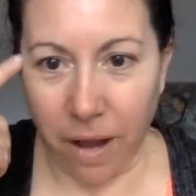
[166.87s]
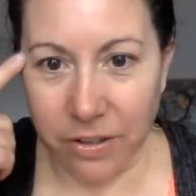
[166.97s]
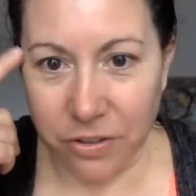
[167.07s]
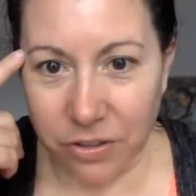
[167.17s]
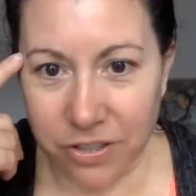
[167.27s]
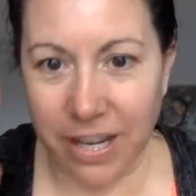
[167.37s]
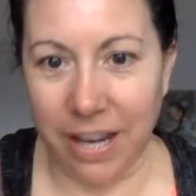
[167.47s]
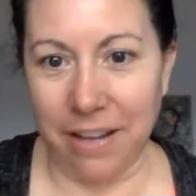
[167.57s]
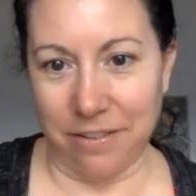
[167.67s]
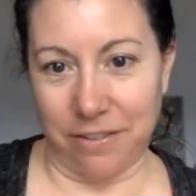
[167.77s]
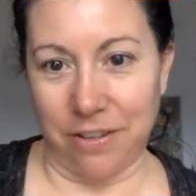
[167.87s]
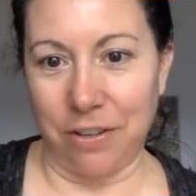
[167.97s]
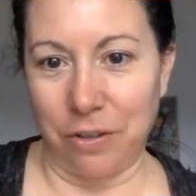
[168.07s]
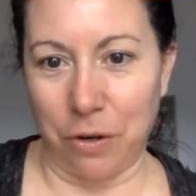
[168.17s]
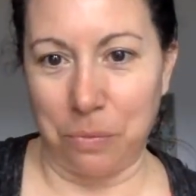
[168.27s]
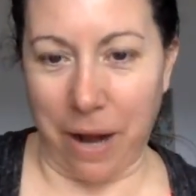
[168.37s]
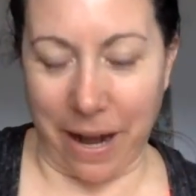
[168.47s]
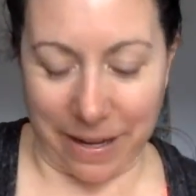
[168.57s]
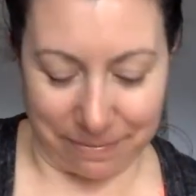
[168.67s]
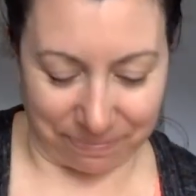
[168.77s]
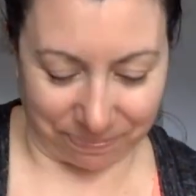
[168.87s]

understands your brain.